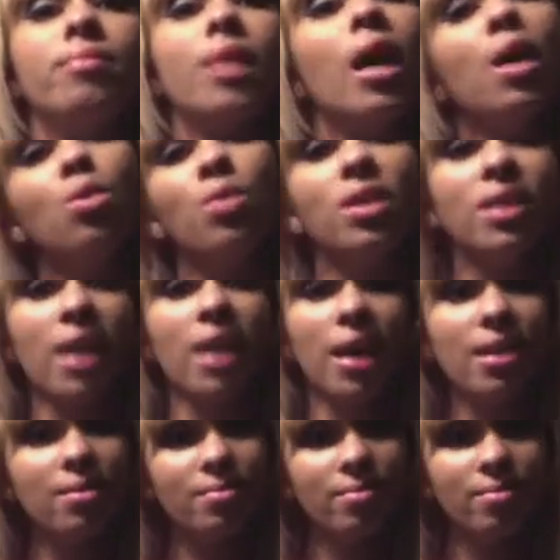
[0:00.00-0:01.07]
And with
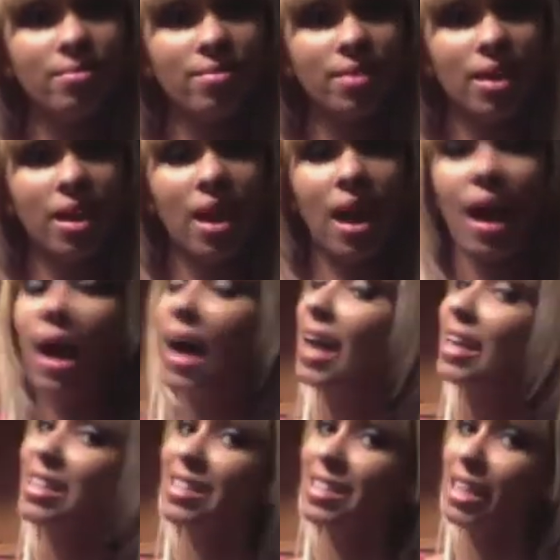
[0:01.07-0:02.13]
that,
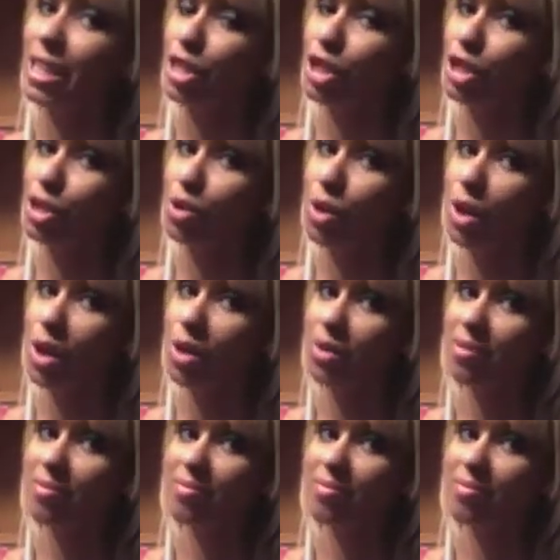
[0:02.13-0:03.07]
I say to you all,